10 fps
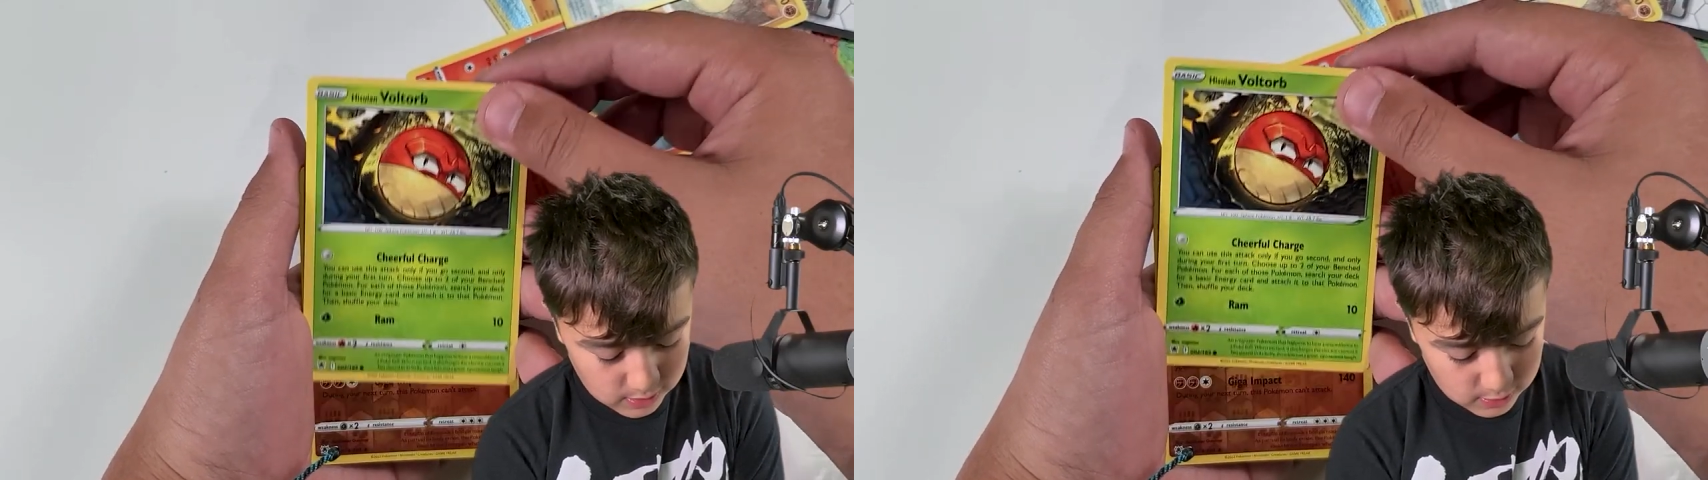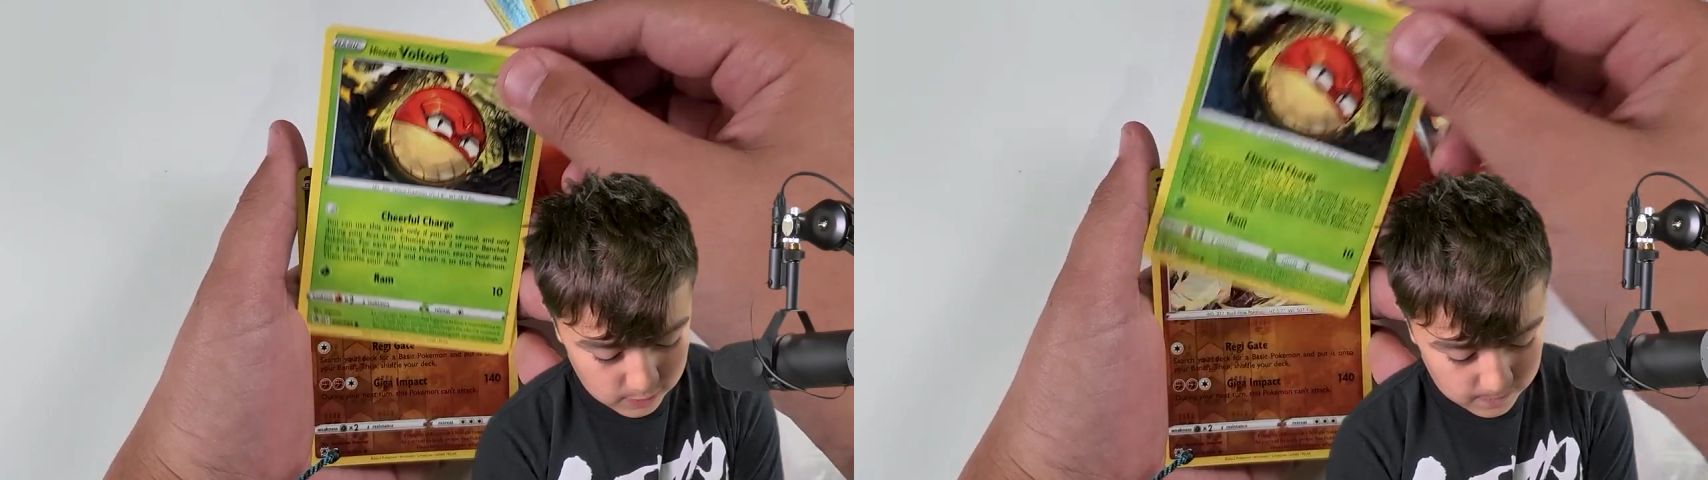
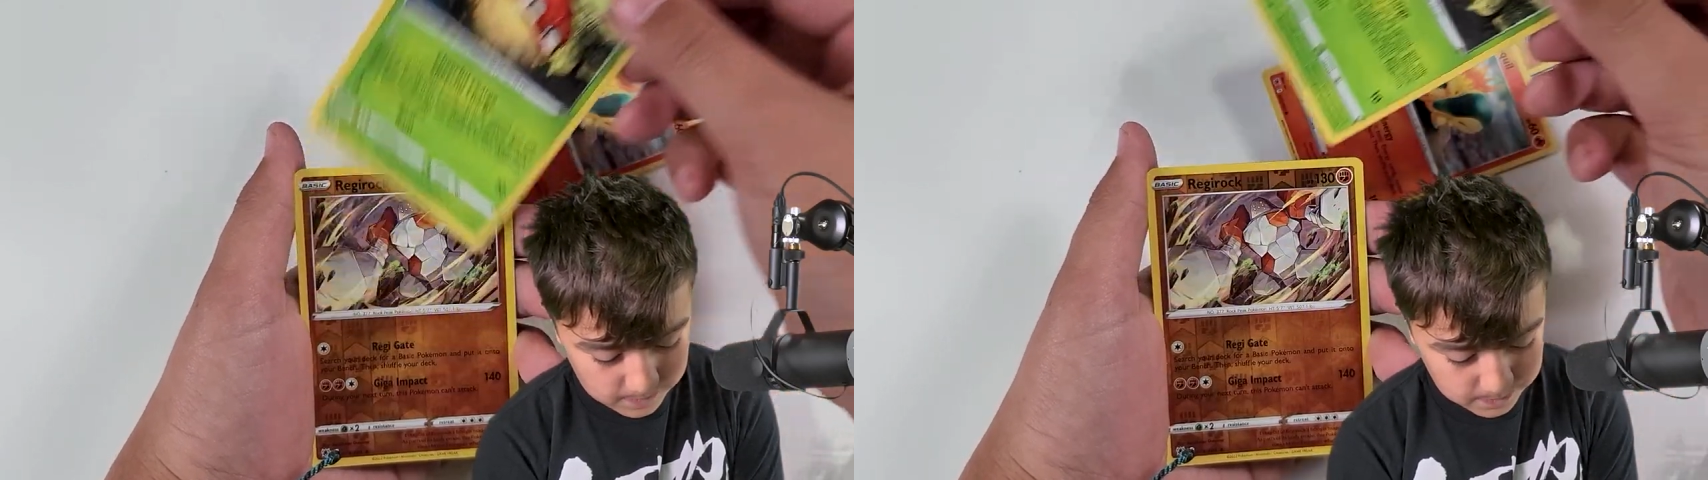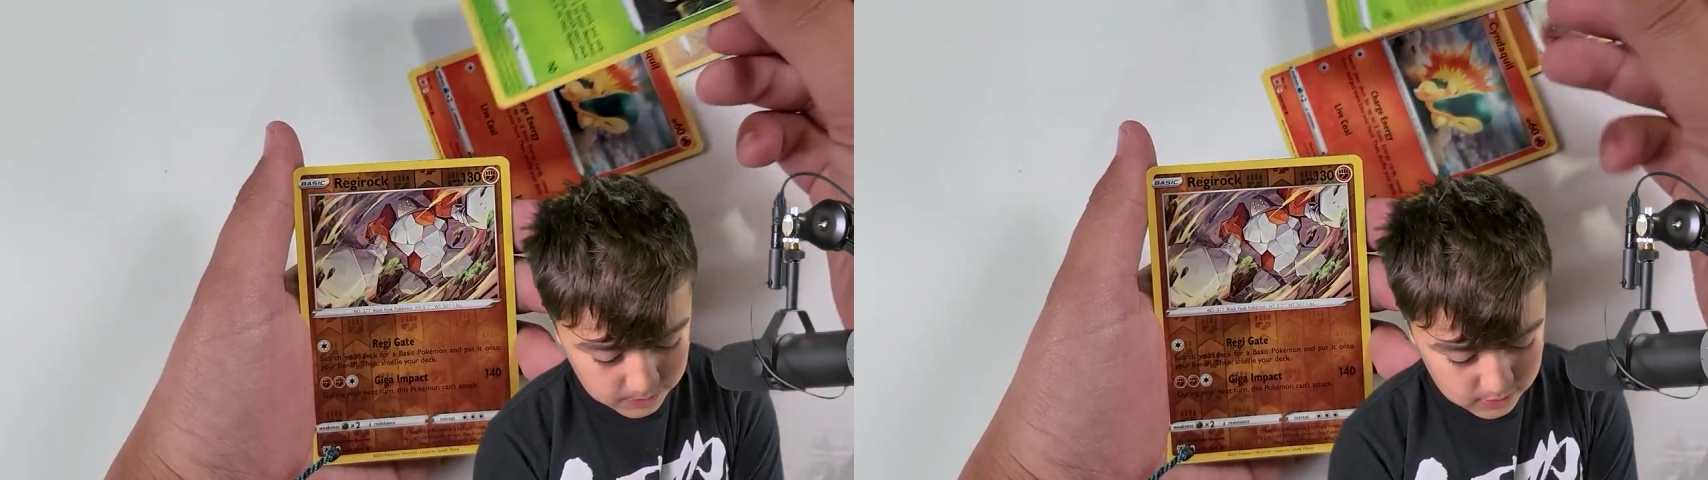Uh,
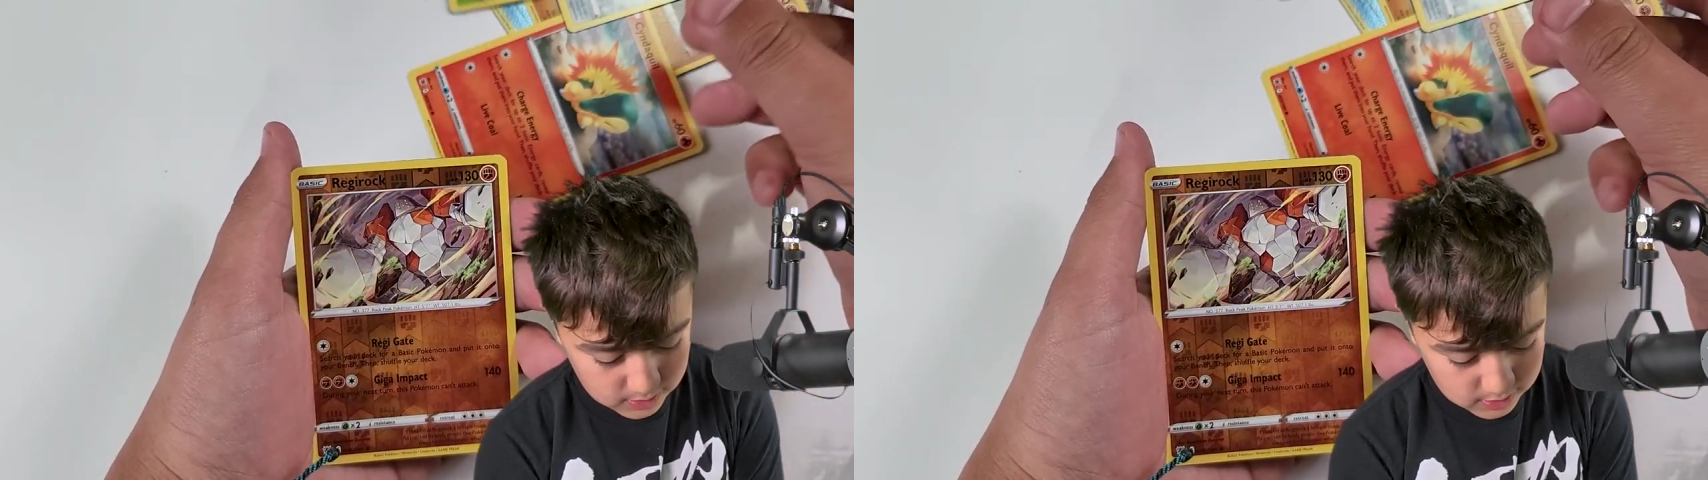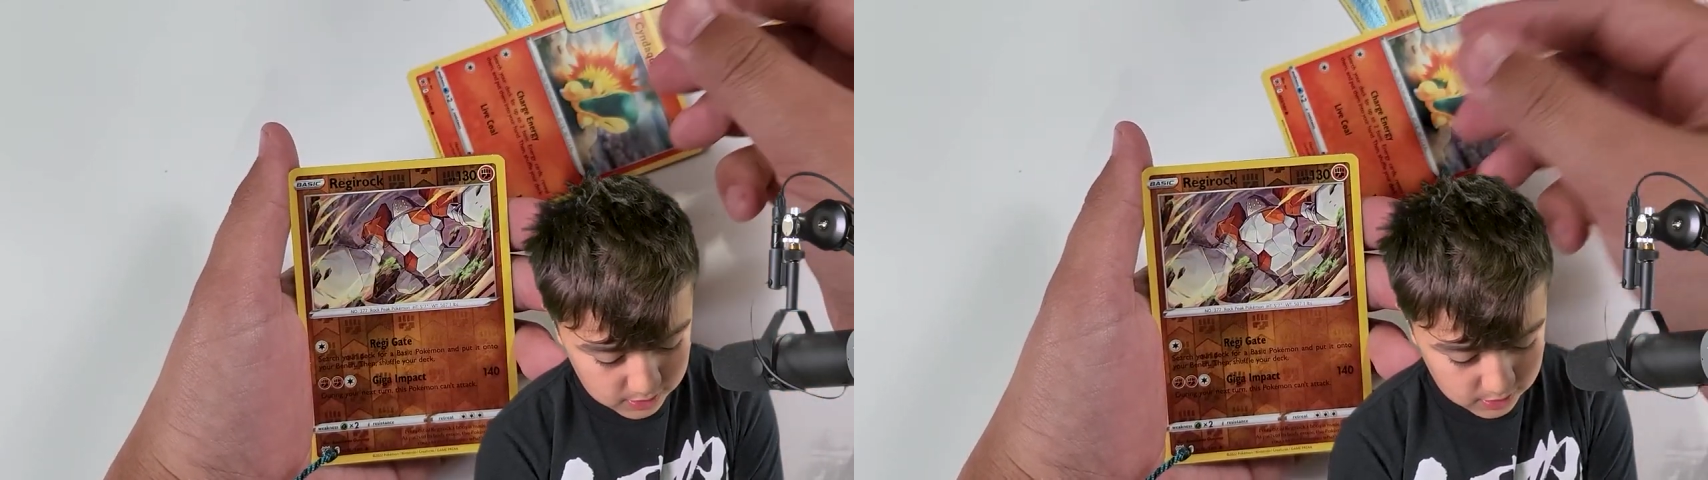
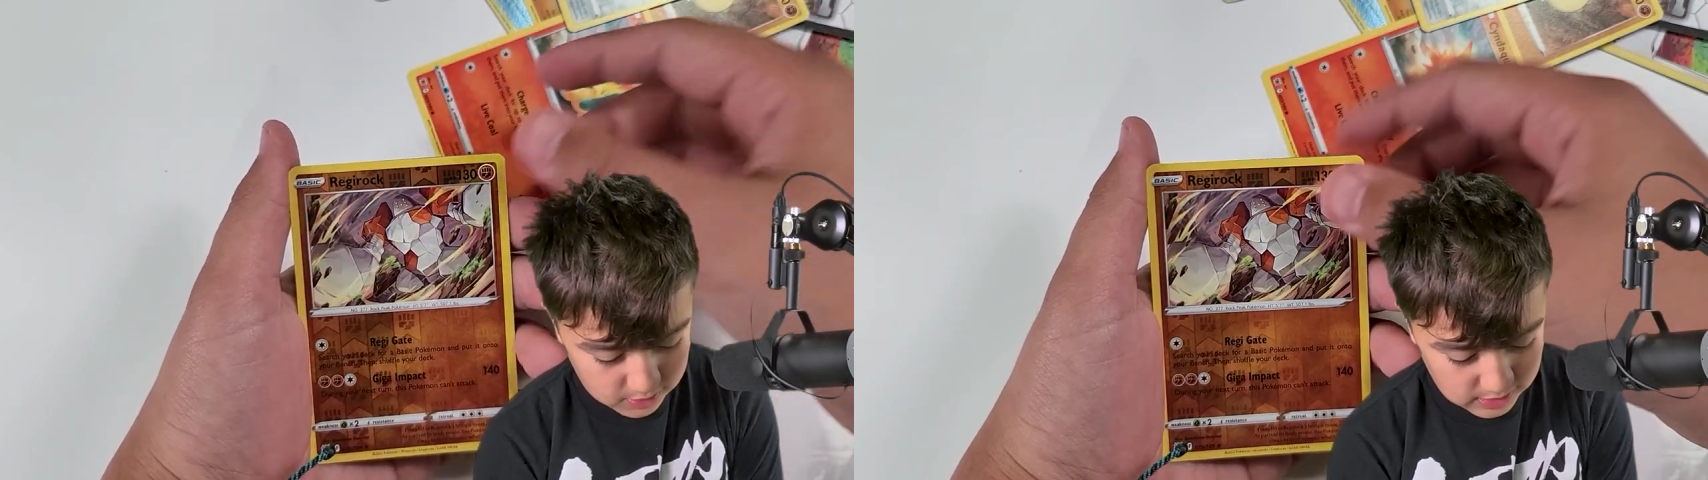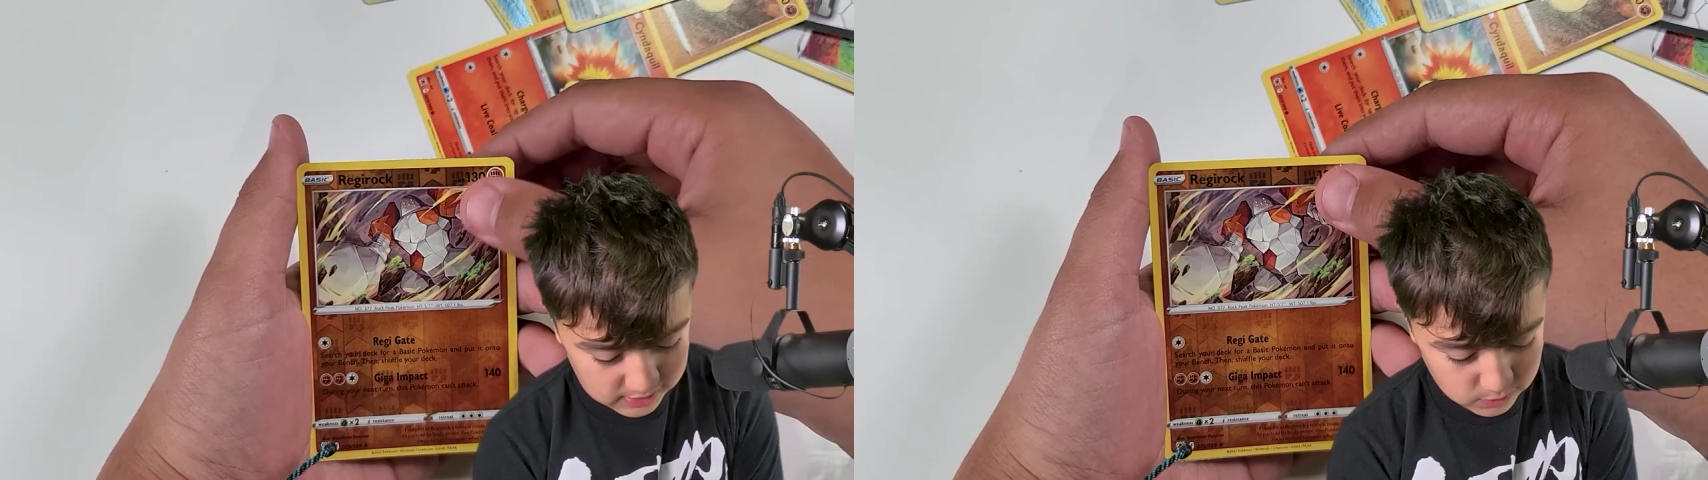
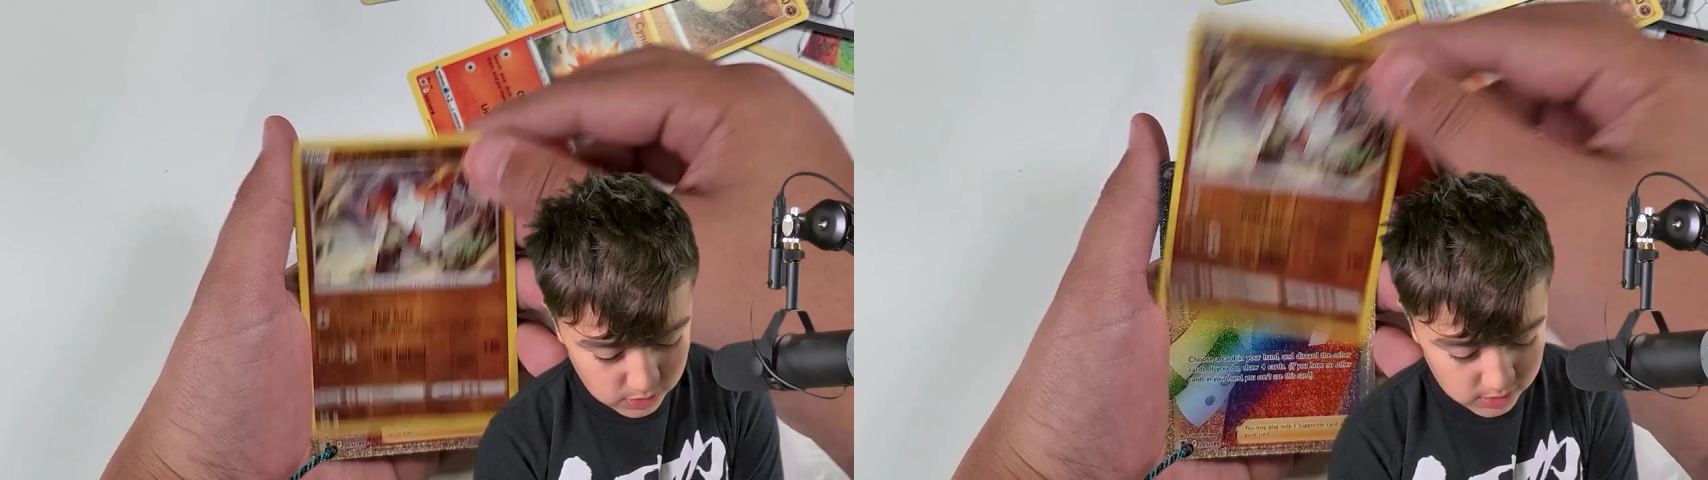dude, what I